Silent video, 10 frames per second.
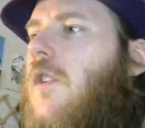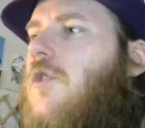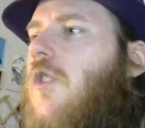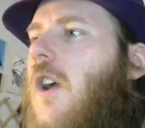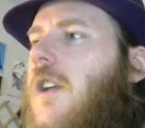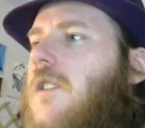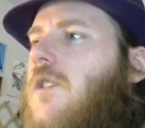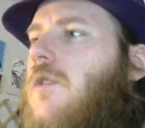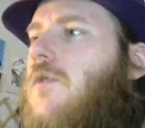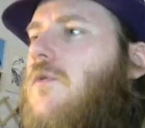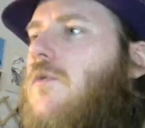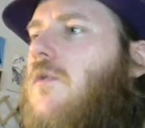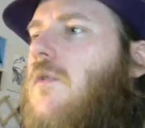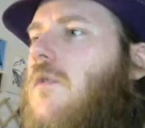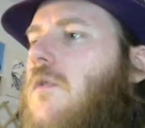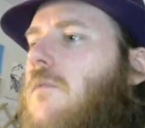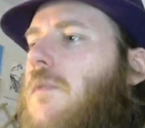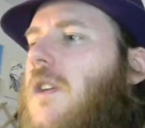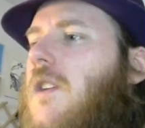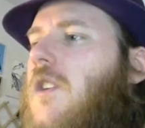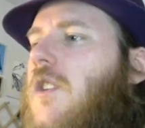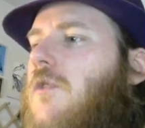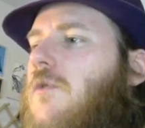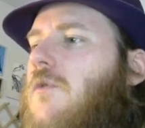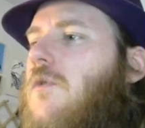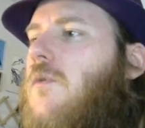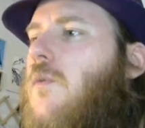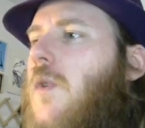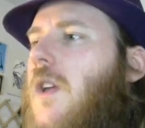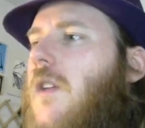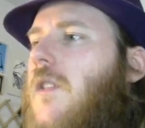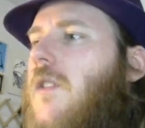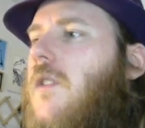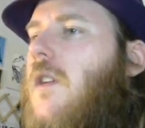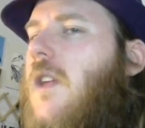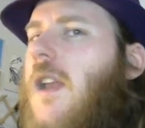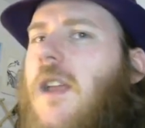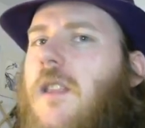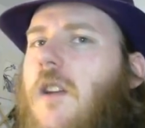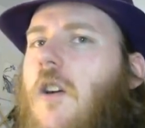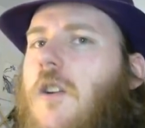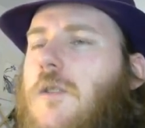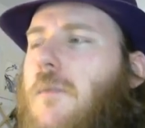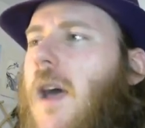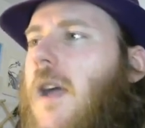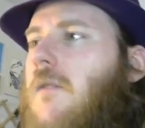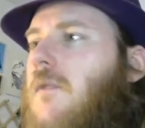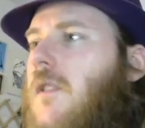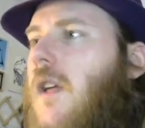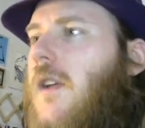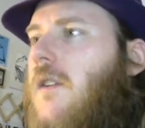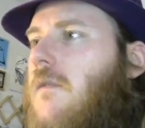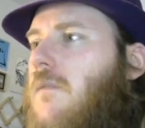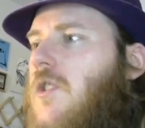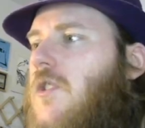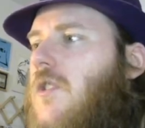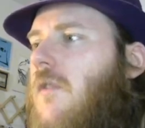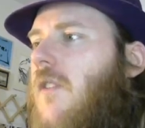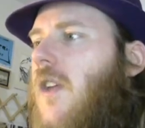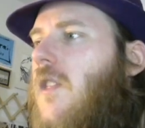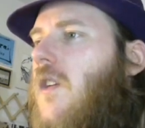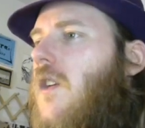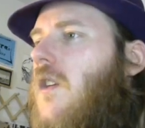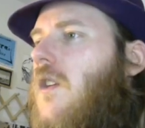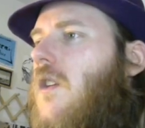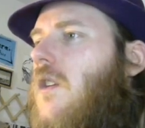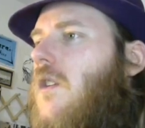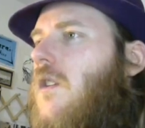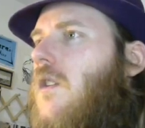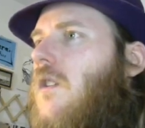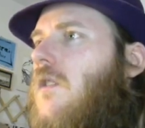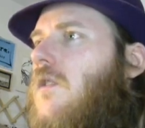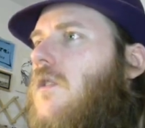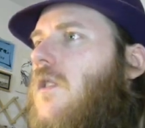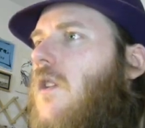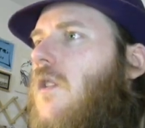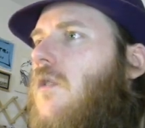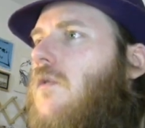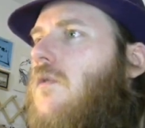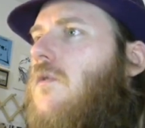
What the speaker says: trying to be cute with getting the cards back with, like, Magician of Faith. So,